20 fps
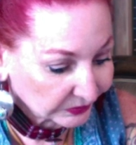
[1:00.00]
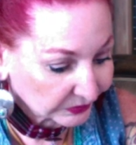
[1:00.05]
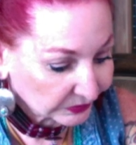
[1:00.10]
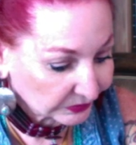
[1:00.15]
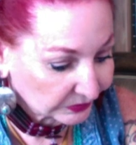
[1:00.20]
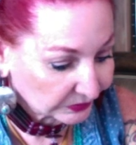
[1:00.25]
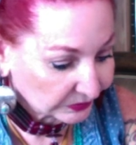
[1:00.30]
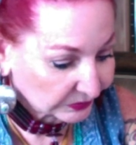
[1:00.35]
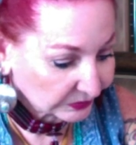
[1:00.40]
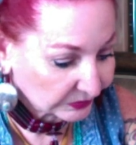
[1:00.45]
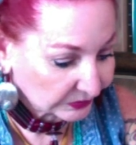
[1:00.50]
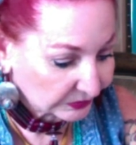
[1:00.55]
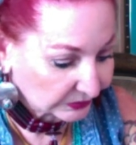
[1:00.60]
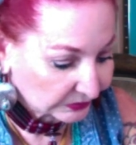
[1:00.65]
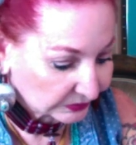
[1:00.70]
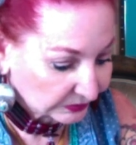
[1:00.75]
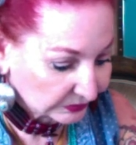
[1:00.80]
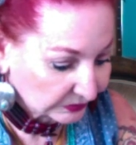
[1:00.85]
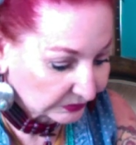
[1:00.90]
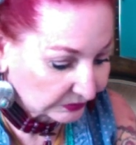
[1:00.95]

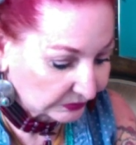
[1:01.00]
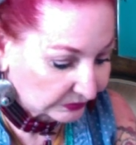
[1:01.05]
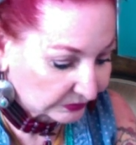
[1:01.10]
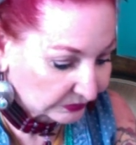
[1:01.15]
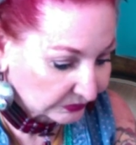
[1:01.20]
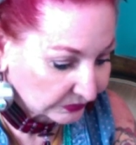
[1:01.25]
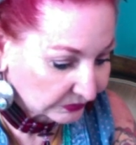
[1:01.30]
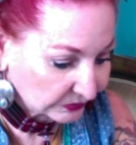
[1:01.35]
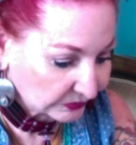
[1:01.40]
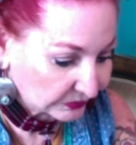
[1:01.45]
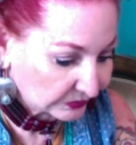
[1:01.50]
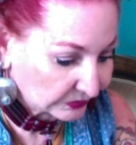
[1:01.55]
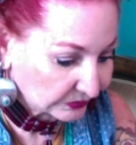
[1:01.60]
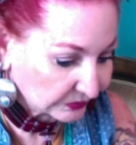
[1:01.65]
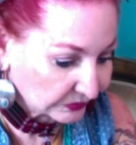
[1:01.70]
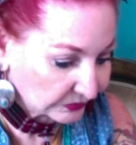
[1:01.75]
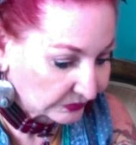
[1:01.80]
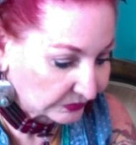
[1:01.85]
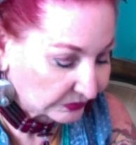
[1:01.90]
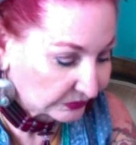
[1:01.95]

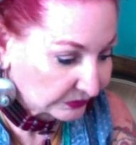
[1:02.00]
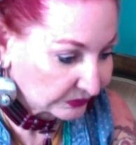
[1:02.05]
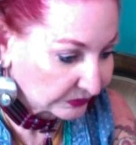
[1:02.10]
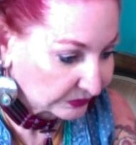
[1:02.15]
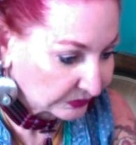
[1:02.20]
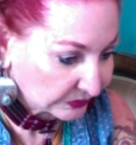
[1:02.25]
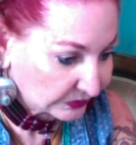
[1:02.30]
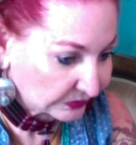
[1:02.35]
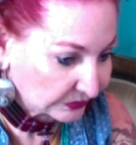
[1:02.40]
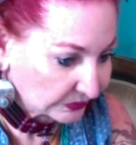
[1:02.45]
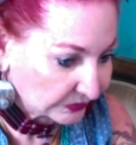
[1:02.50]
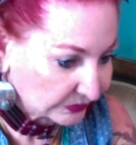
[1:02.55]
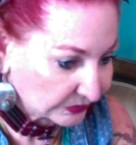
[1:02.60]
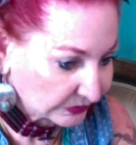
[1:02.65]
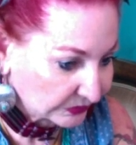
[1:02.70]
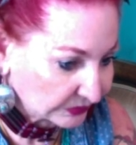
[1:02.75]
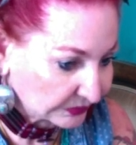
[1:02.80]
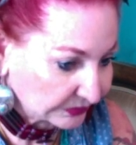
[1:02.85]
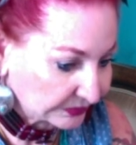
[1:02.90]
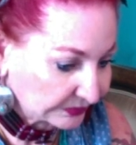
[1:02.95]

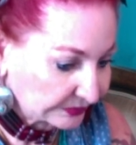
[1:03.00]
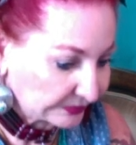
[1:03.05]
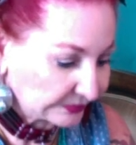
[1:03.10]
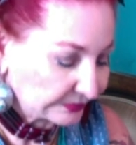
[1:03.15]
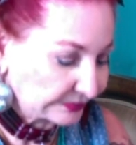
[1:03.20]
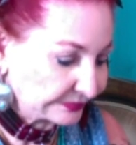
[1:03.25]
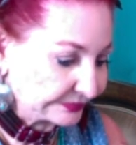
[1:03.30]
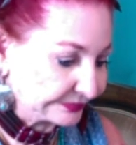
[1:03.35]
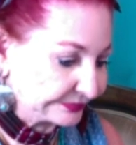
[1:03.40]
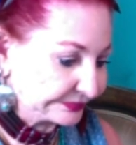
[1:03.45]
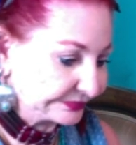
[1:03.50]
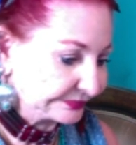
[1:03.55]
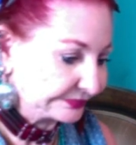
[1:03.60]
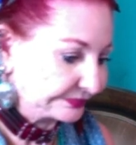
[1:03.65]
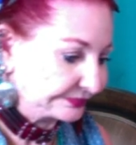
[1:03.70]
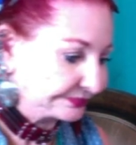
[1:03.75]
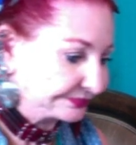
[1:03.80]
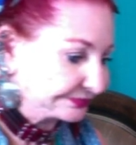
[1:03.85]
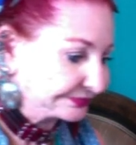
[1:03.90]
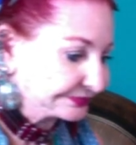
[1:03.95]

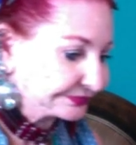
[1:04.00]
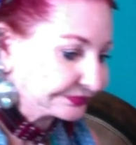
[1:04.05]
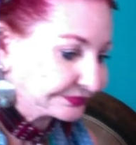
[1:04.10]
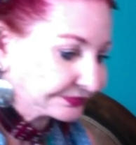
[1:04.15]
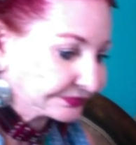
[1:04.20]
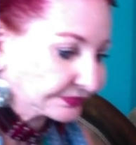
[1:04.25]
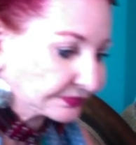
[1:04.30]
No one is speaking in this clip.